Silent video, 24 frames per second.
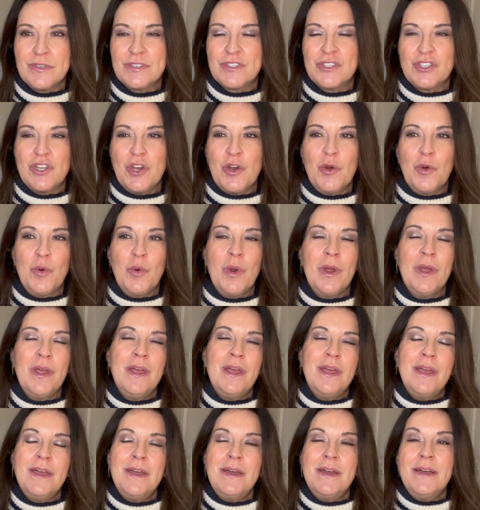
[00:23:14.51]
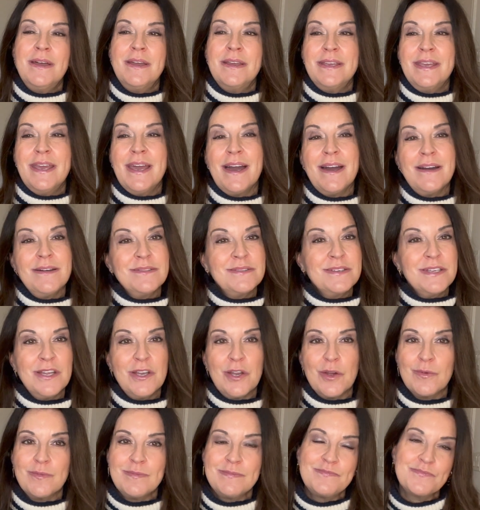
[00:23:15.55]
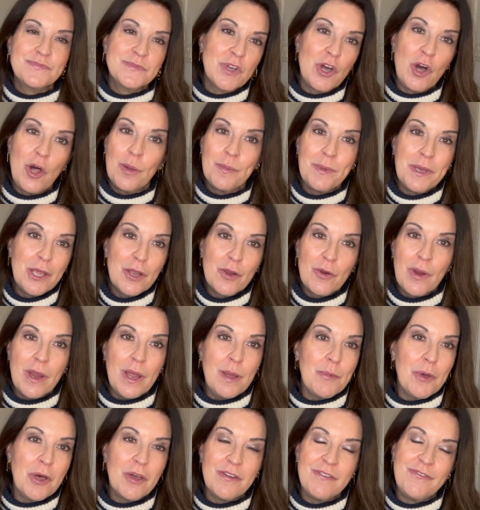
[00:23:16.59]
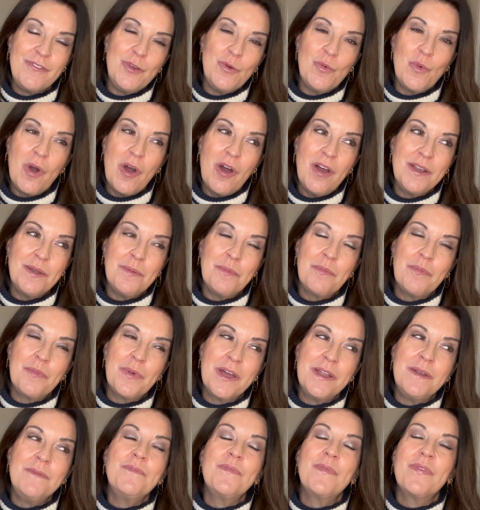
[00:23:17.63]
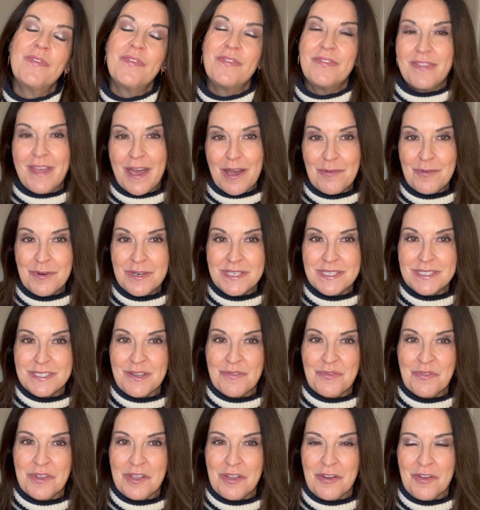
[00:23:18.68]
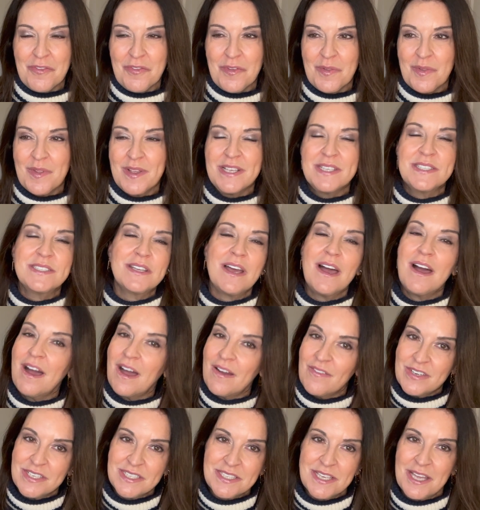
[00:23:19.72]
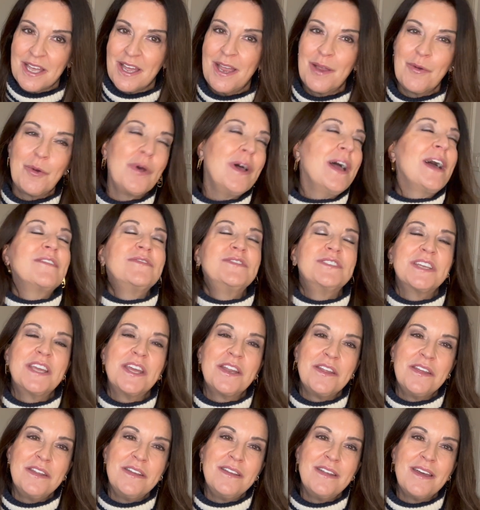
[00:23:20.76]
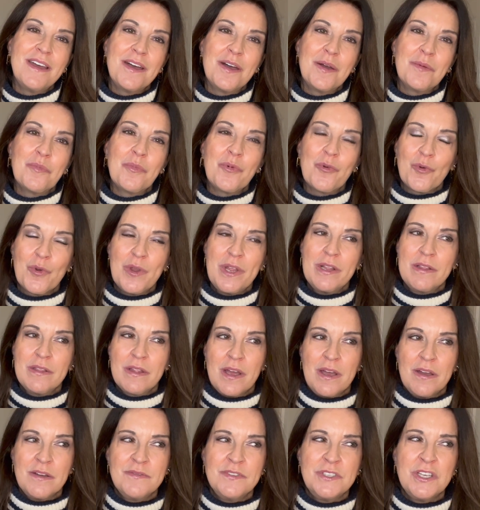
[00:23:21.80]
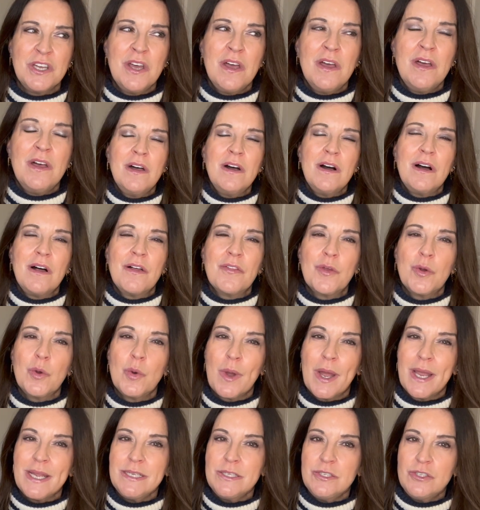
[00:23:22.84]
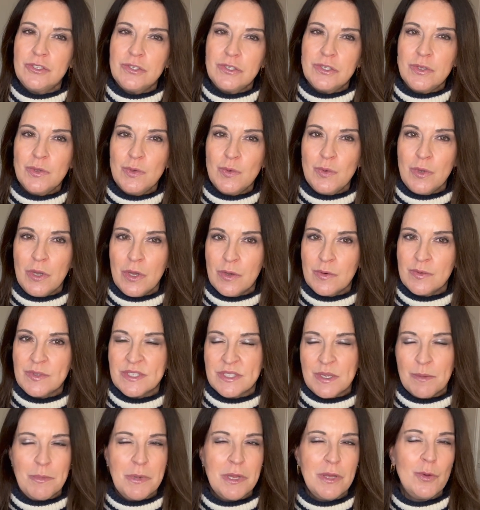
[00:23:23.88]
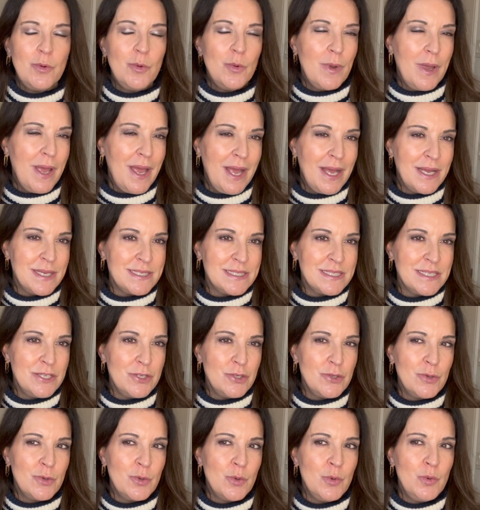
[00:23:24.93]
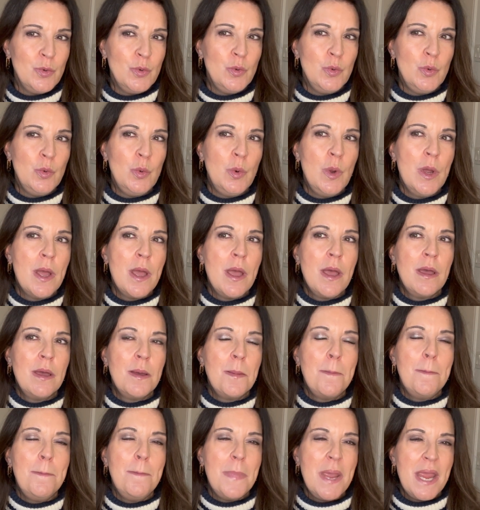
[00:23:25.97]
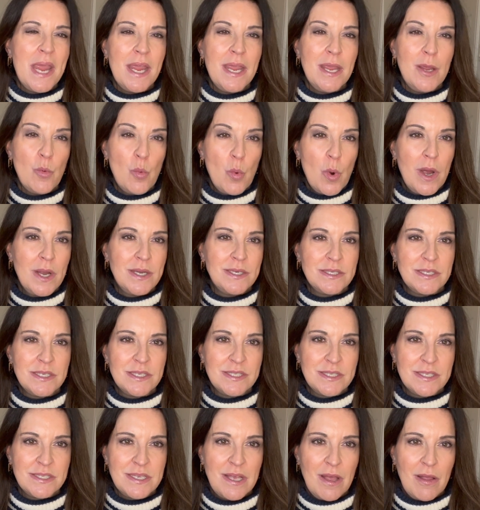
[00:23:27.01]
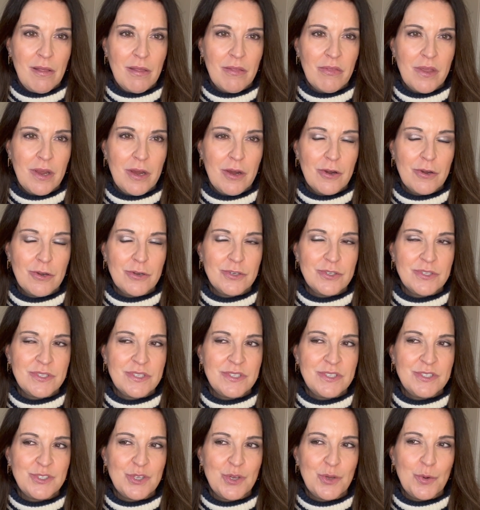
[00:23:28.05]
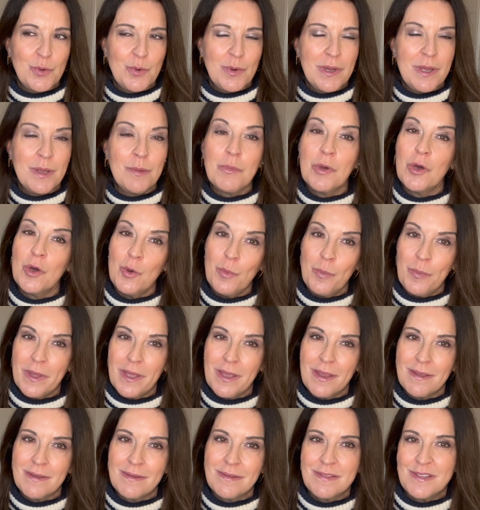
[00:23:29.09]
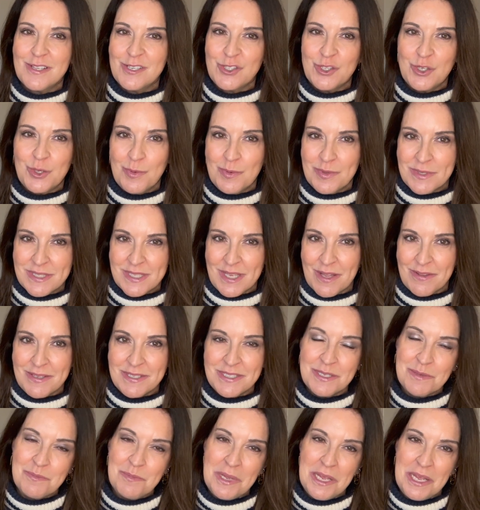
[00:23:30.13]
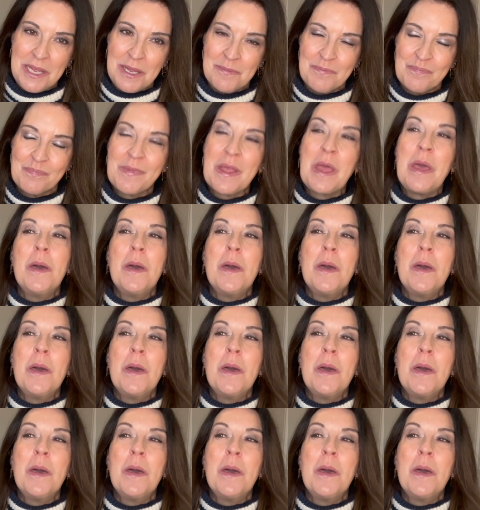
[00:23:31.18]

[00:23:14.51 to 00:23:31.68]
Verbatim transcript: So yeah, you know, call me a grandma if you want, but that one is definitely on the list. Obviously I will have to get it pre-loved, although I do know somebody who has it who may want to sell theirs. So I'm hoping that she will sell it to me.